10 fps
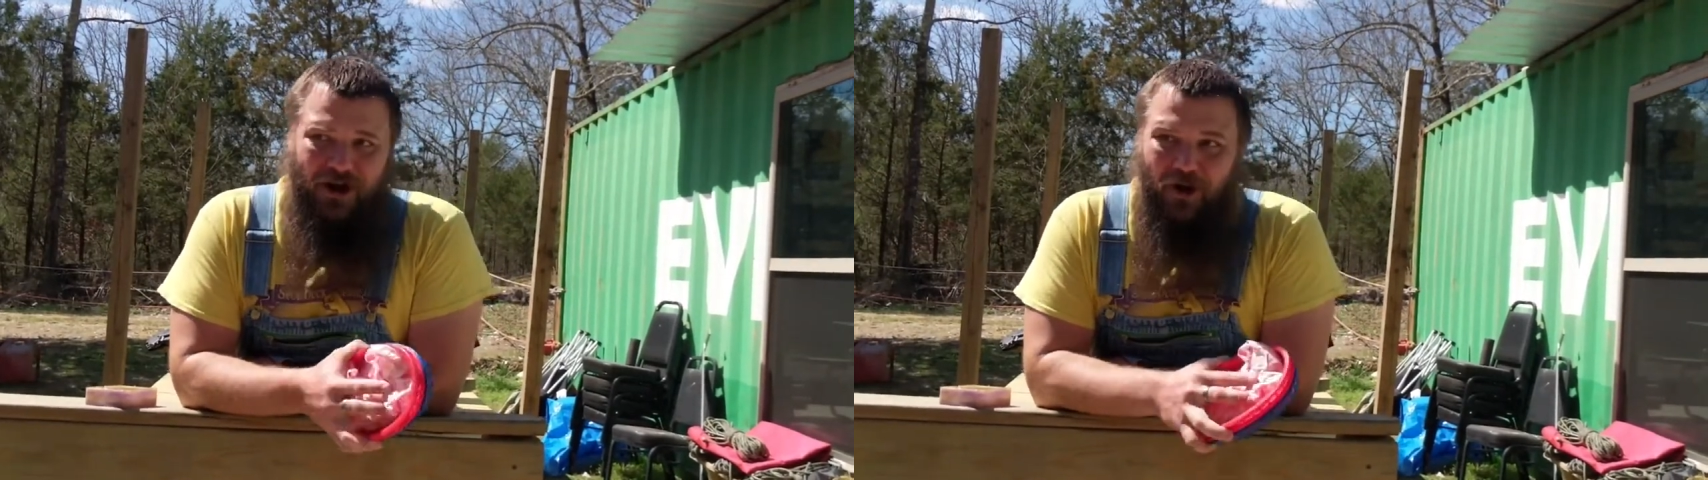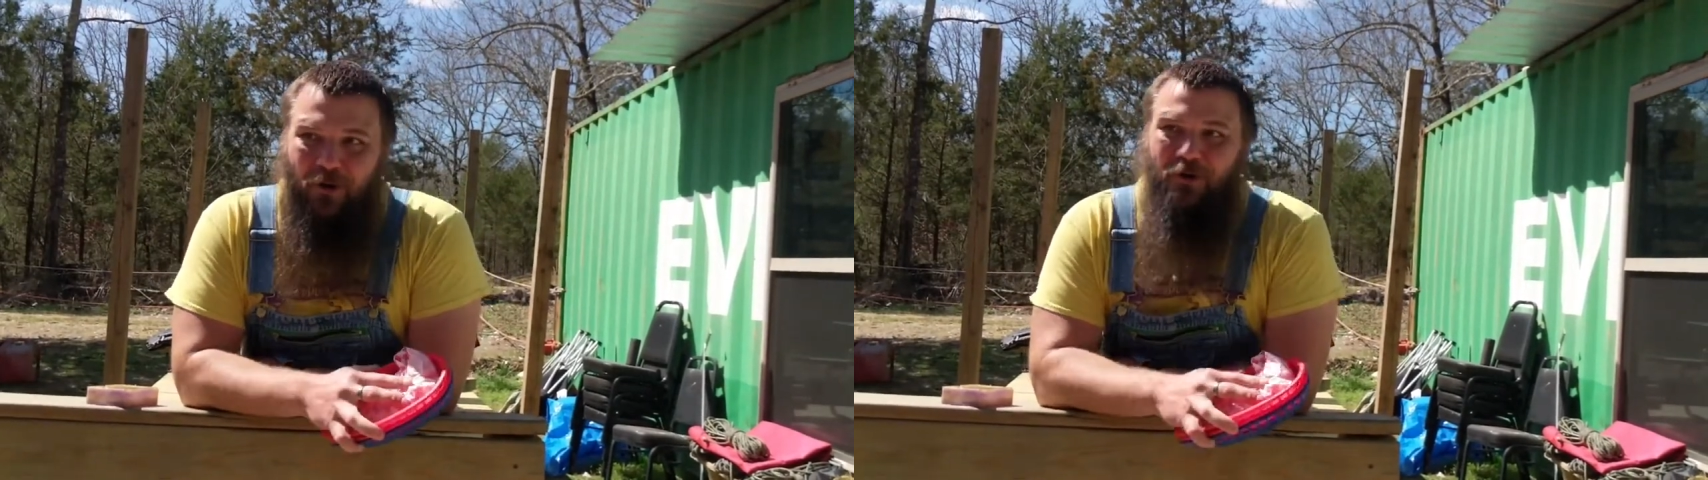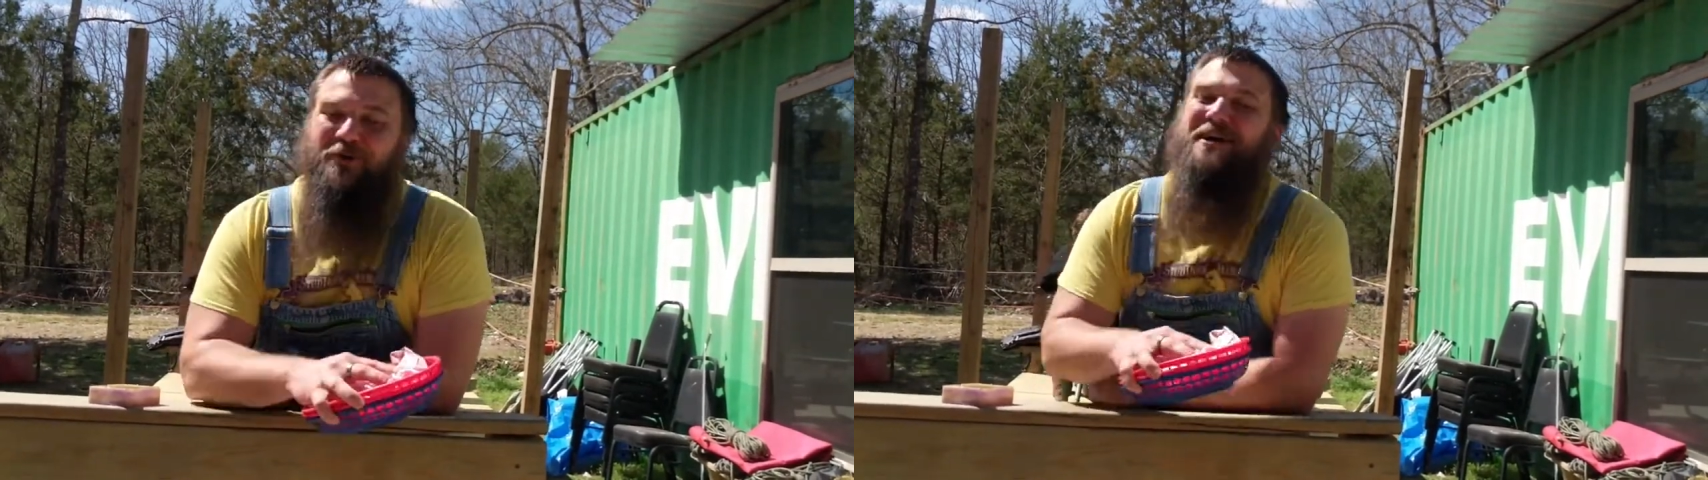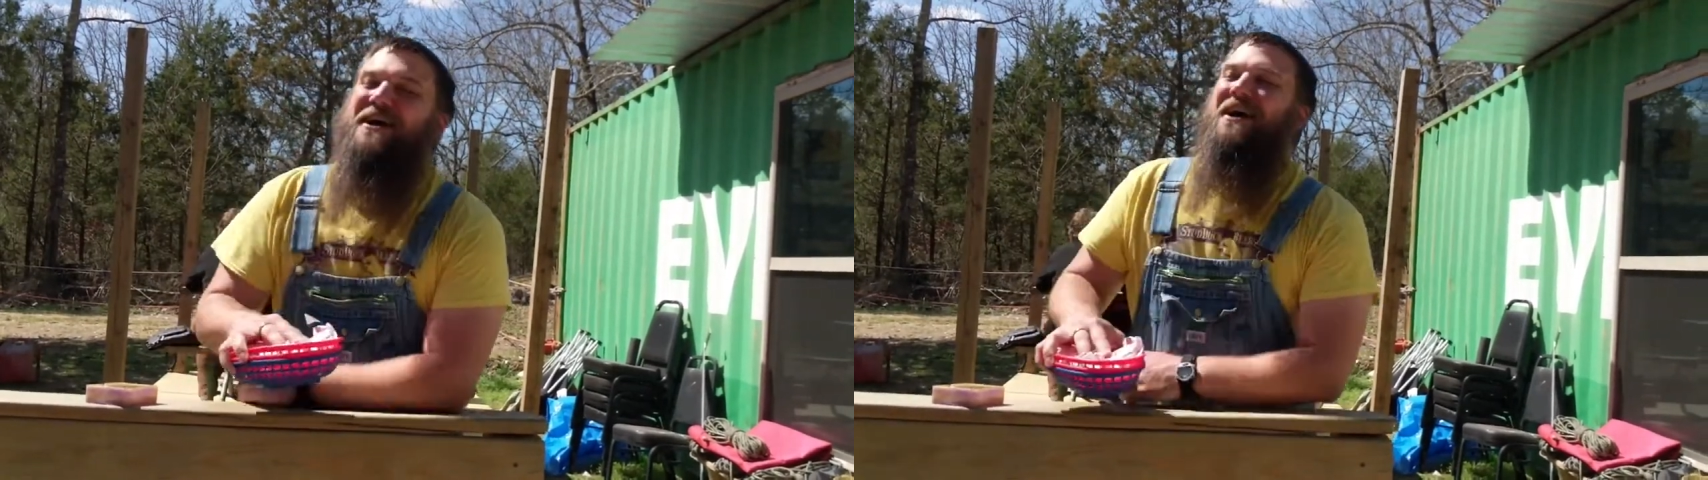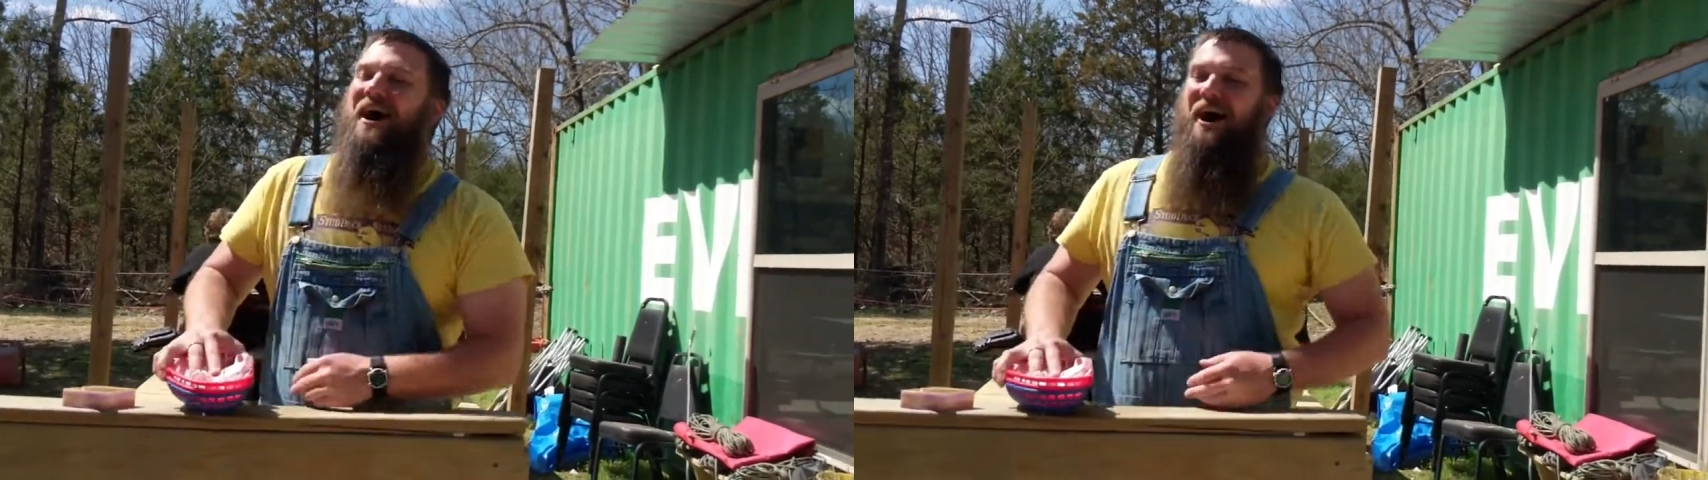know,
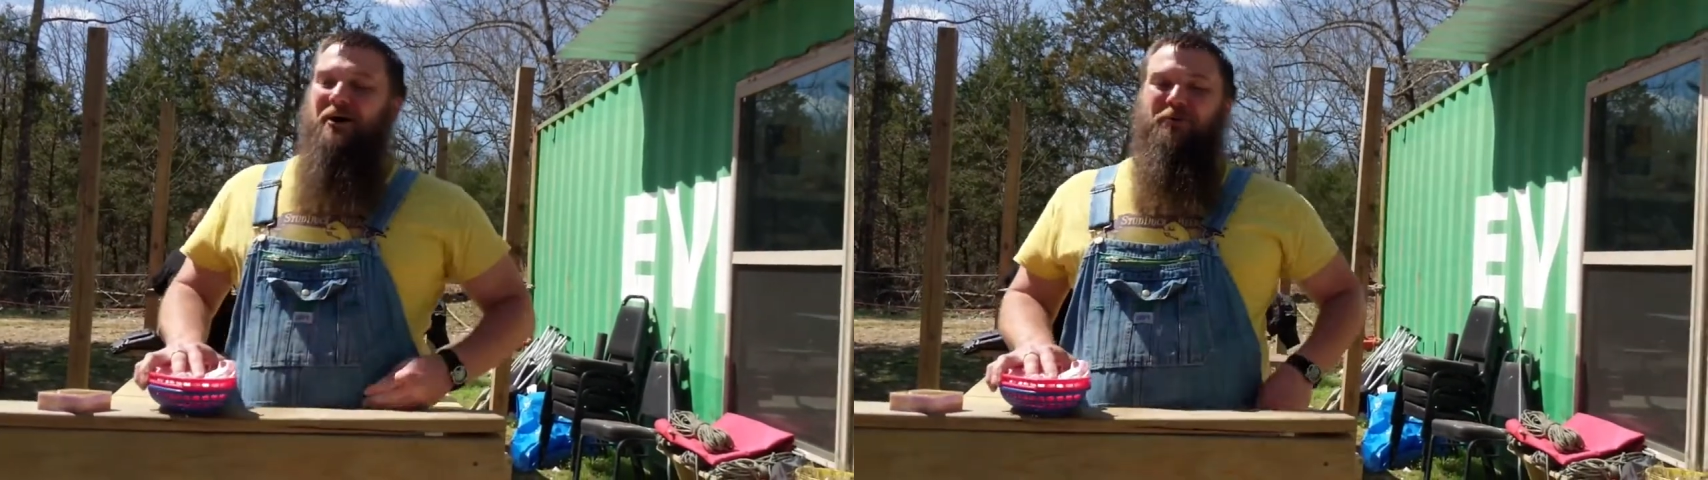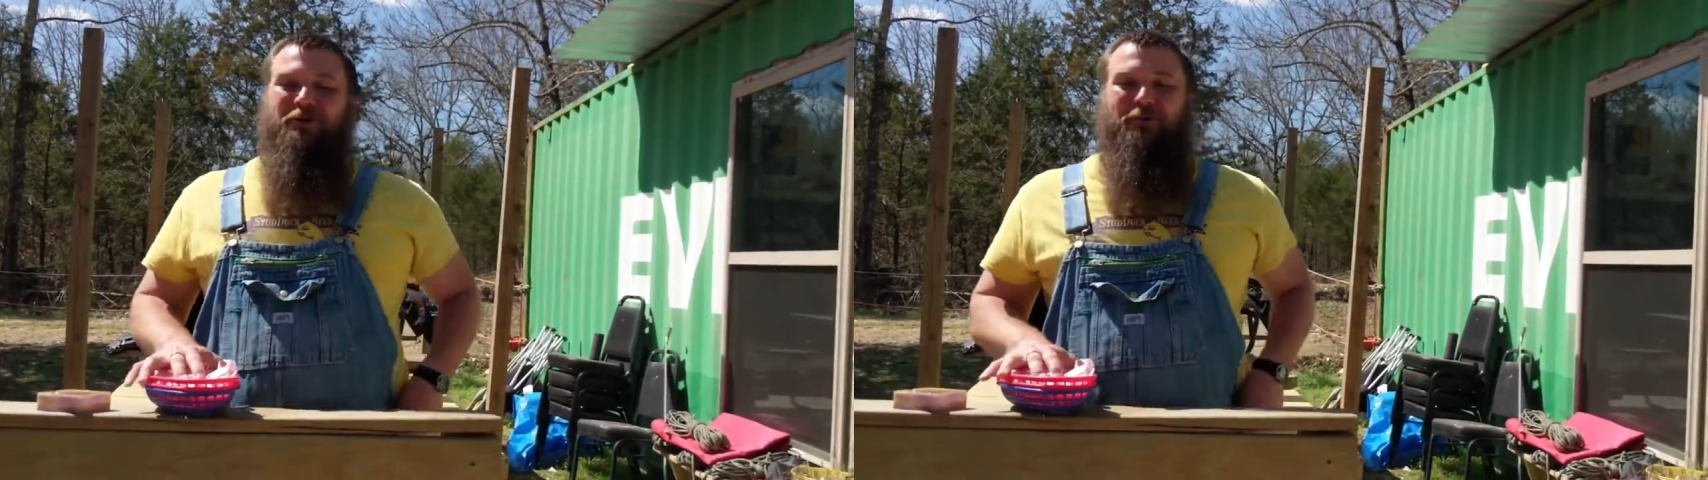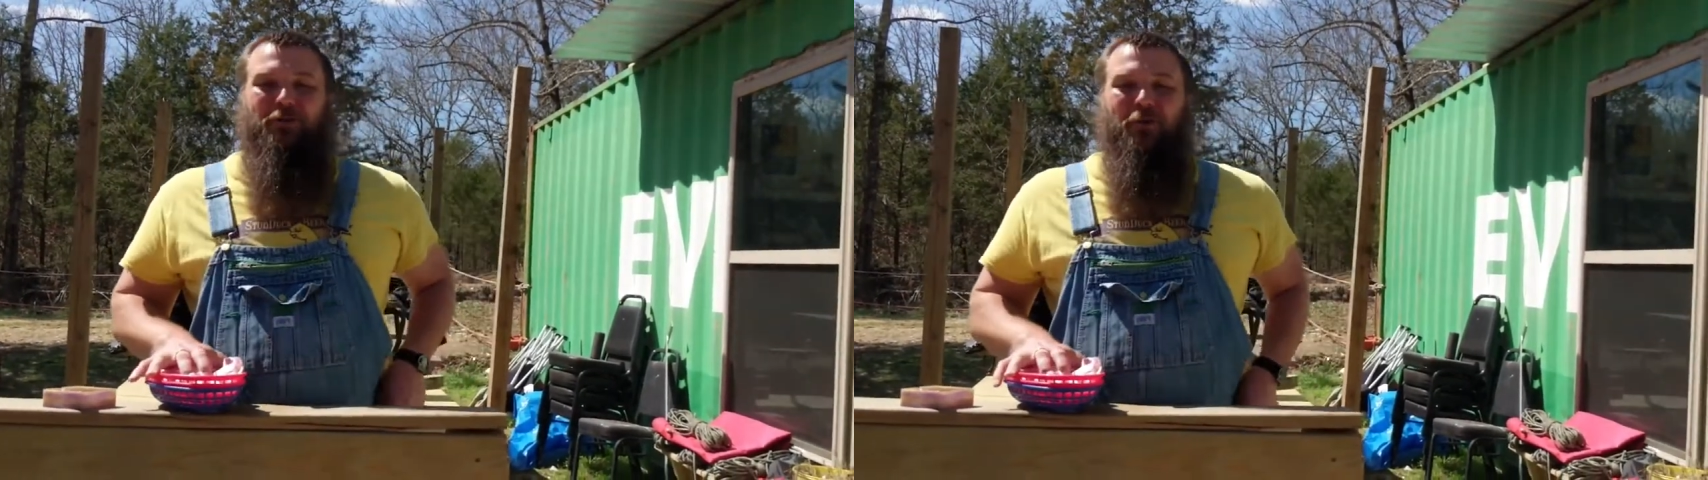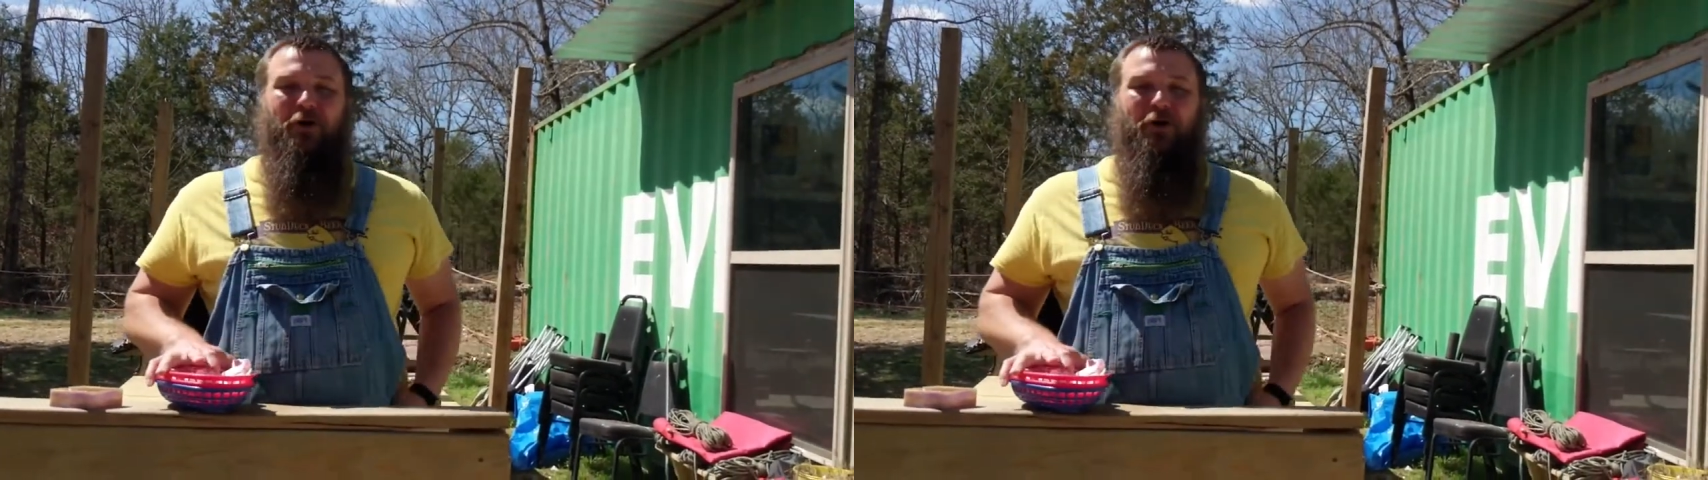uh, we're, well.